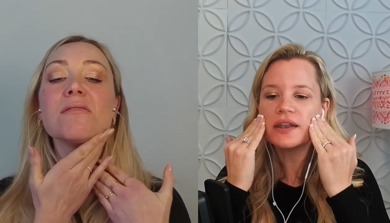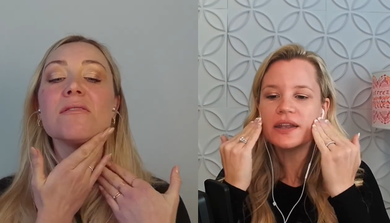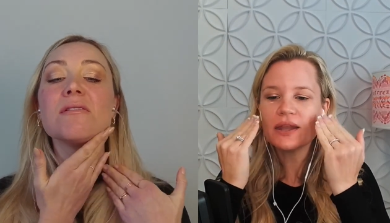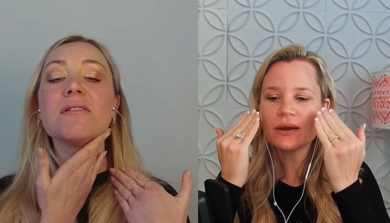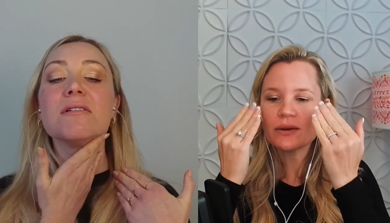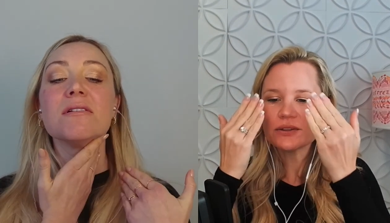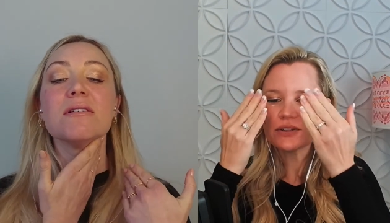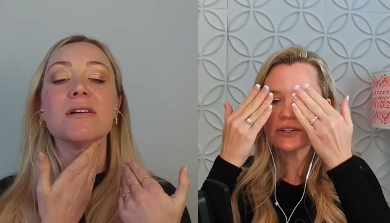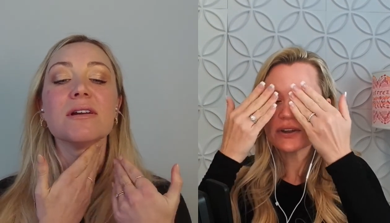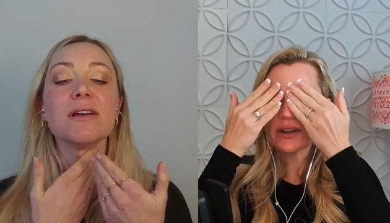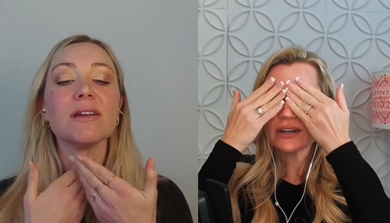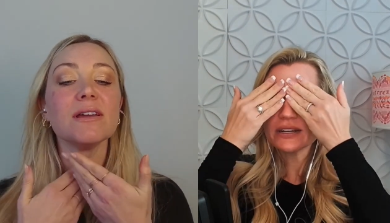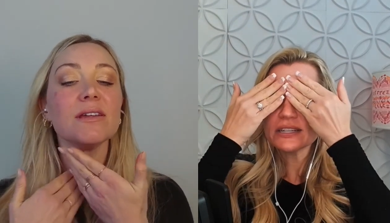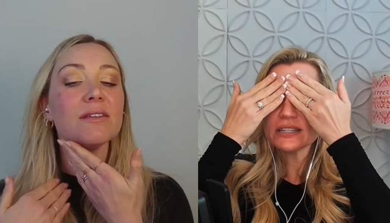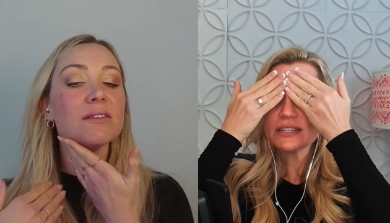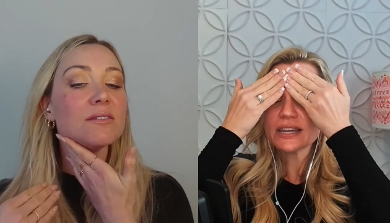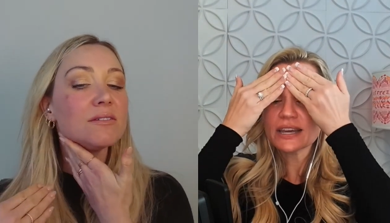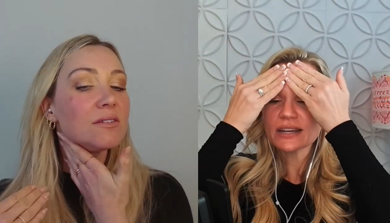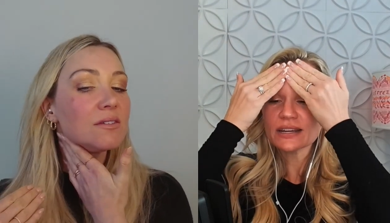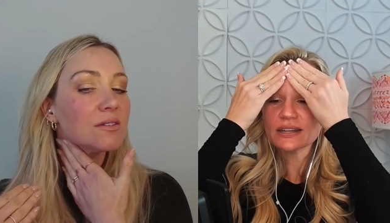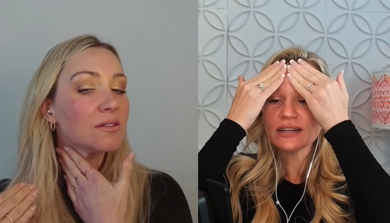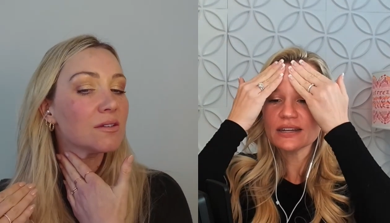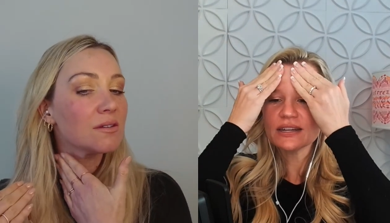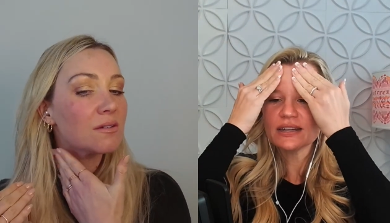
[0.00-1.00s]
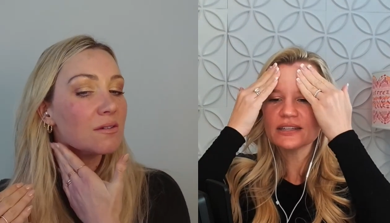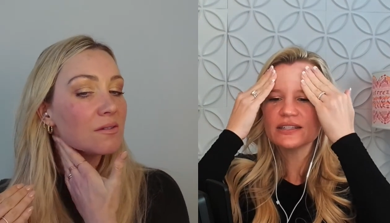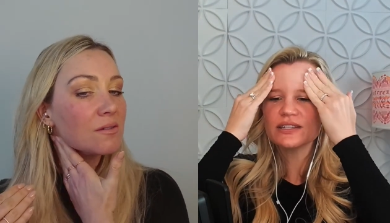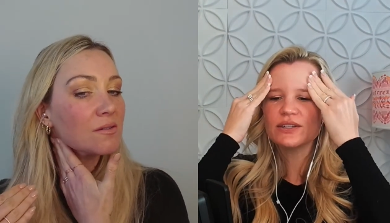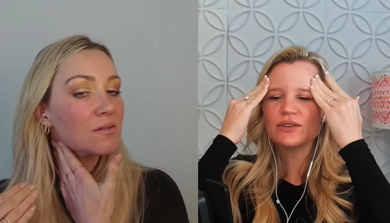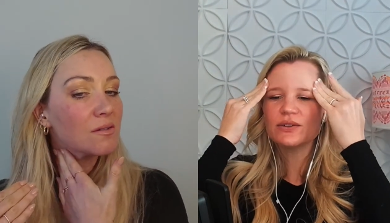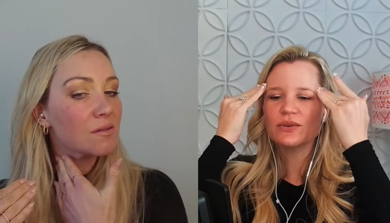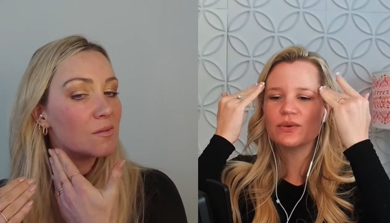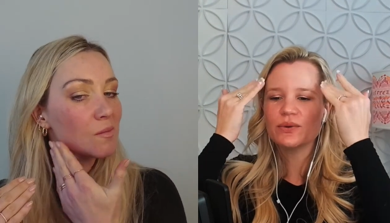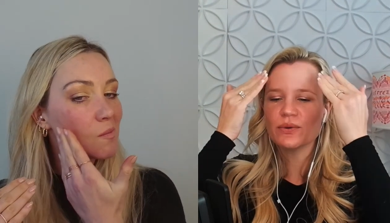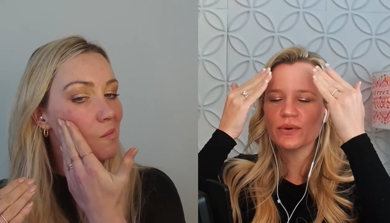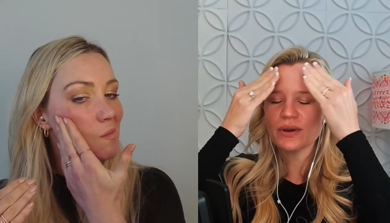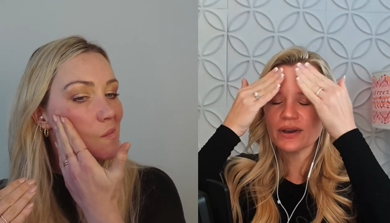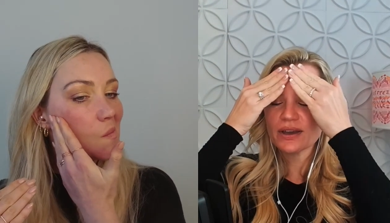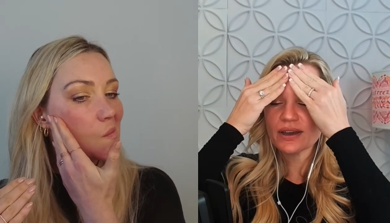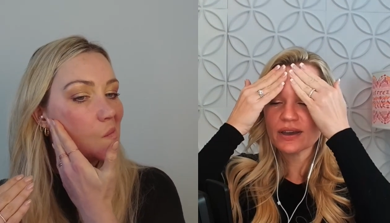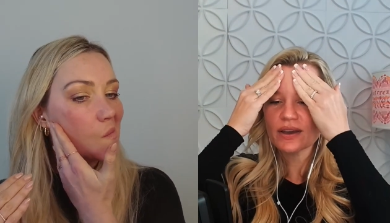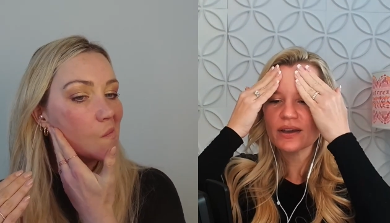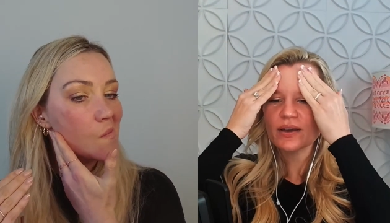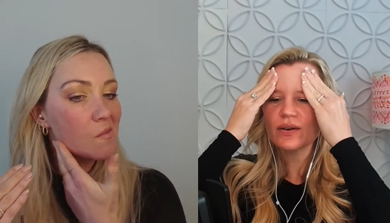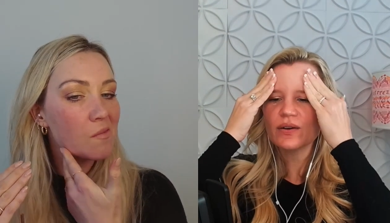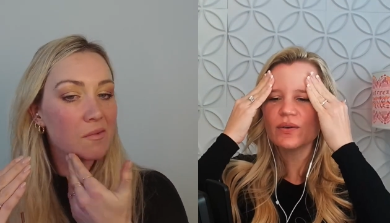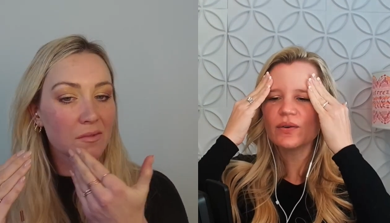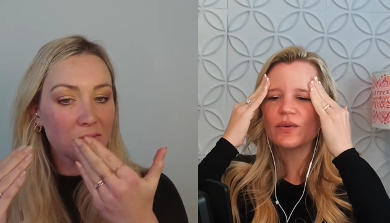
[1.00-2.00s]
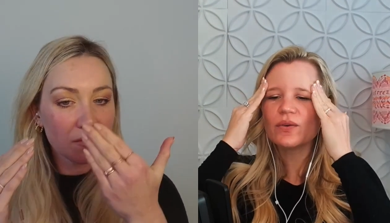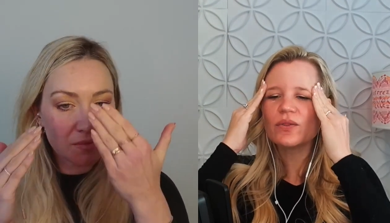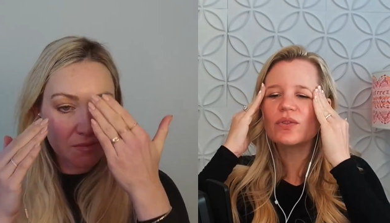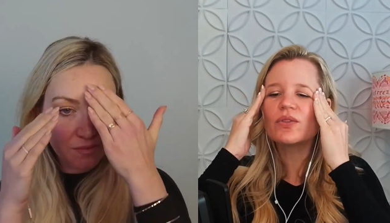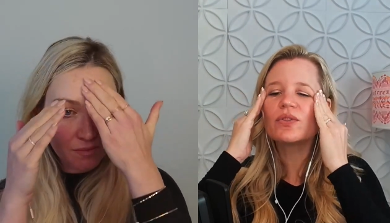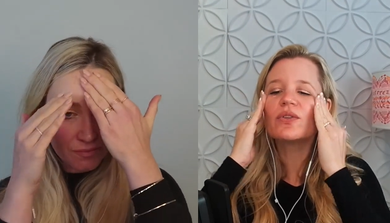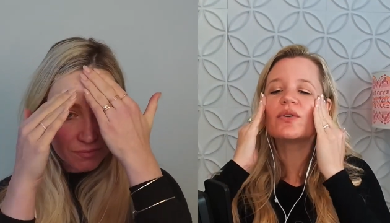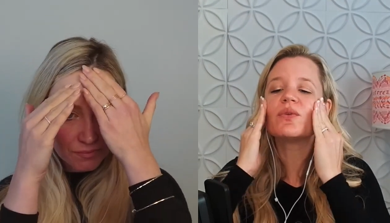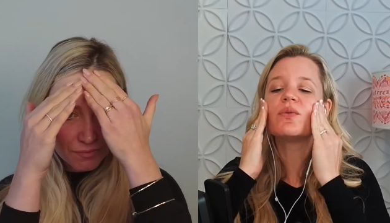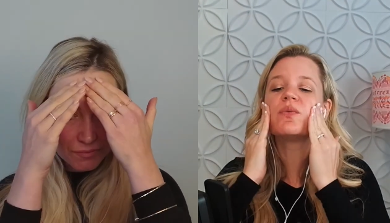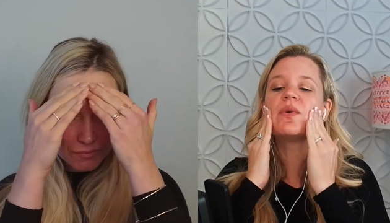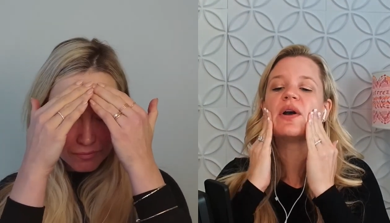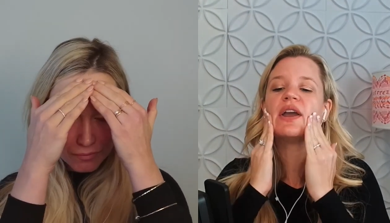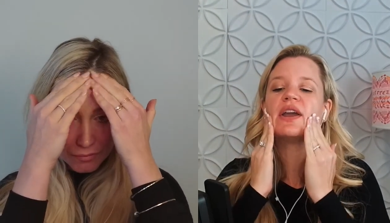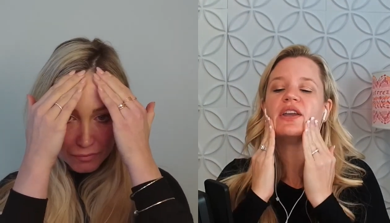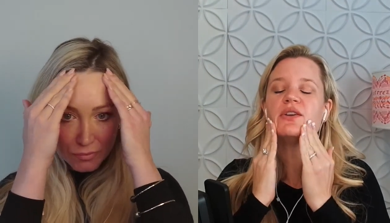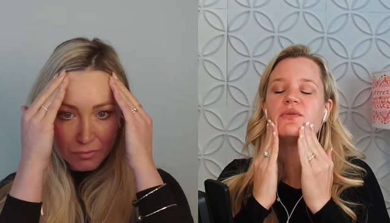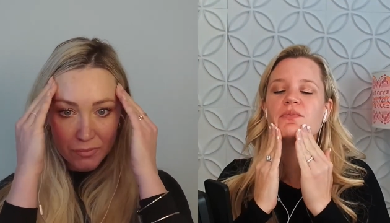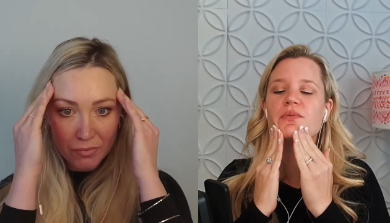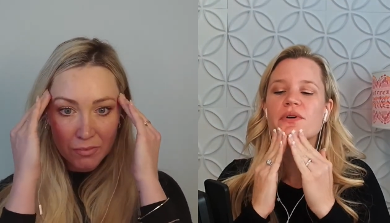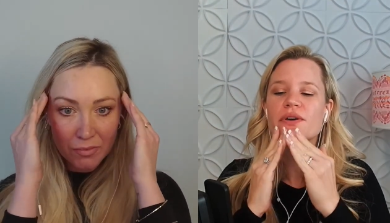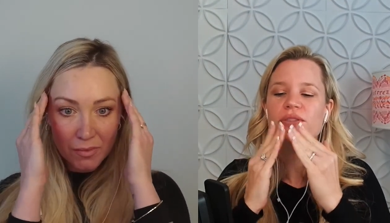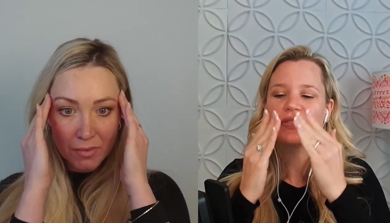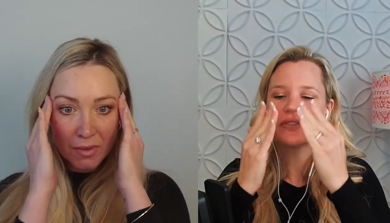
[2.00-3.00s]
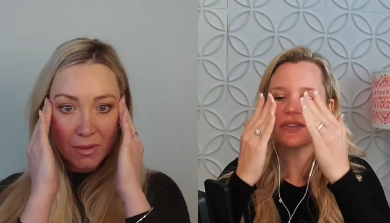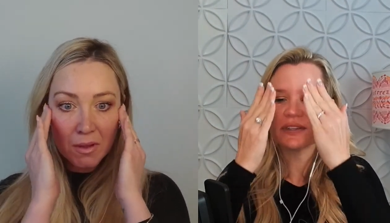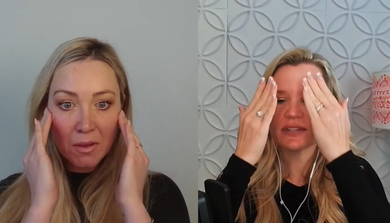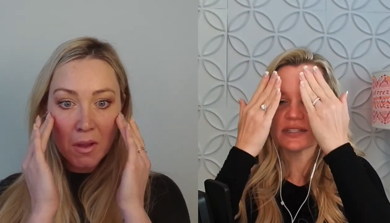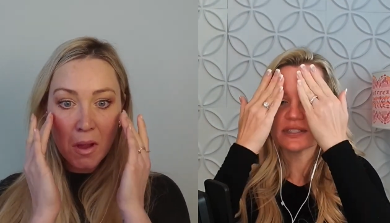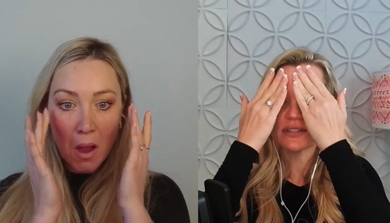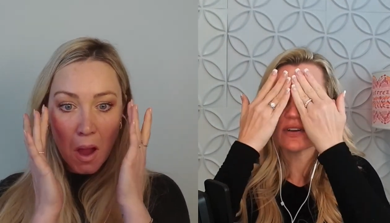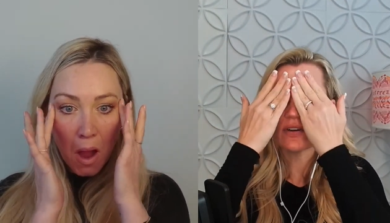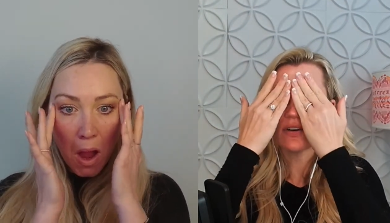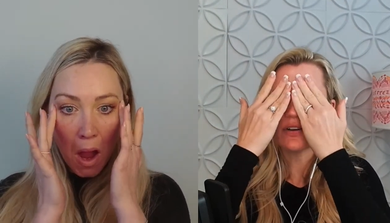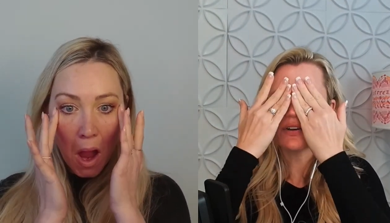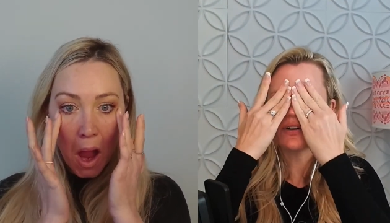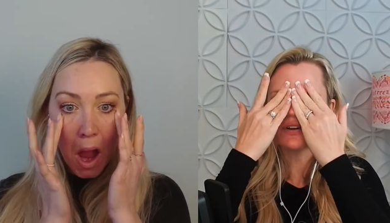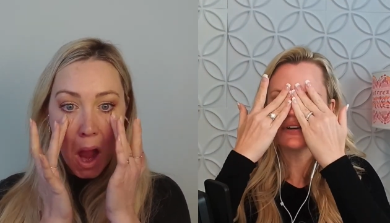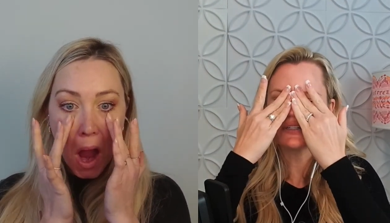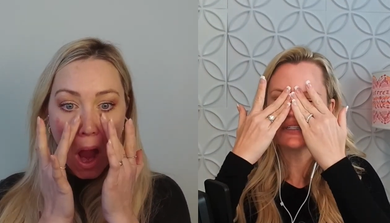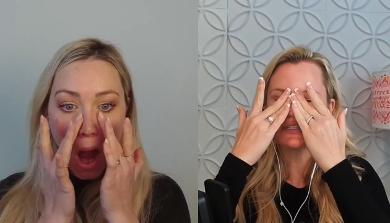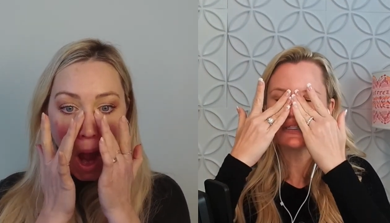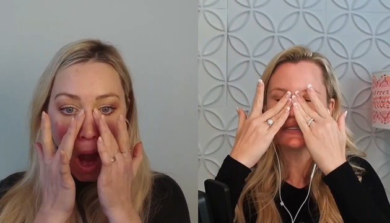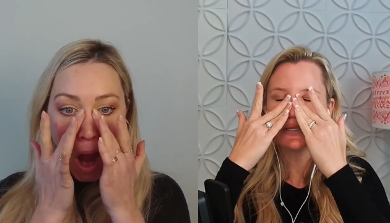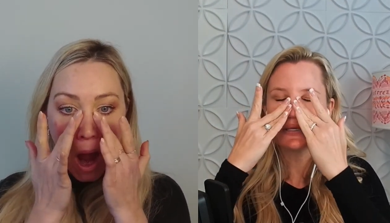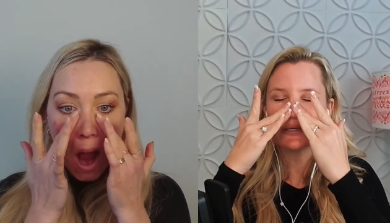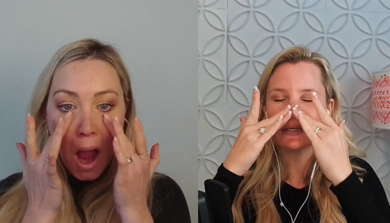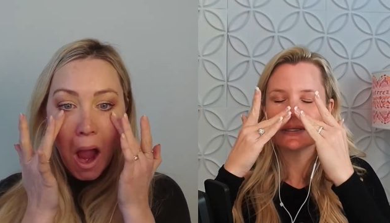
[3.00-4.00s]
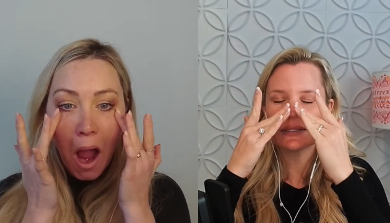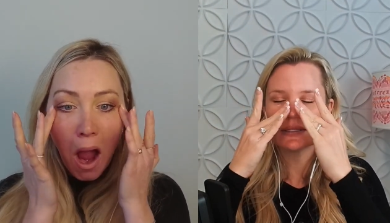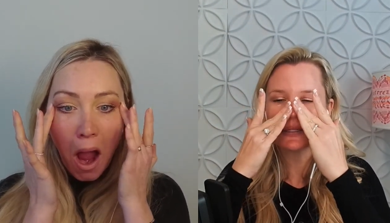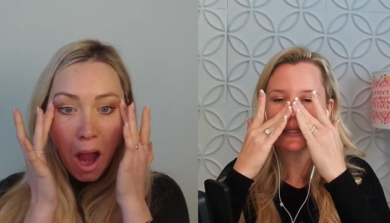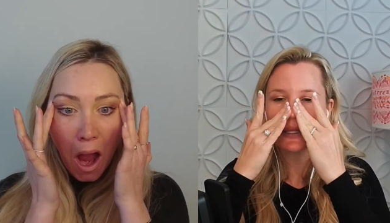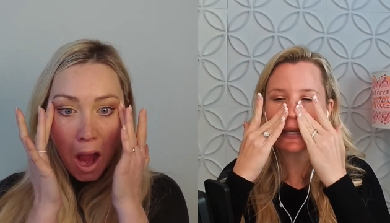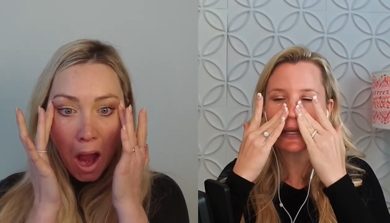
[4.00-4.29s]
Speaker 1: Now, is there any and technique to the way you put this on, or is is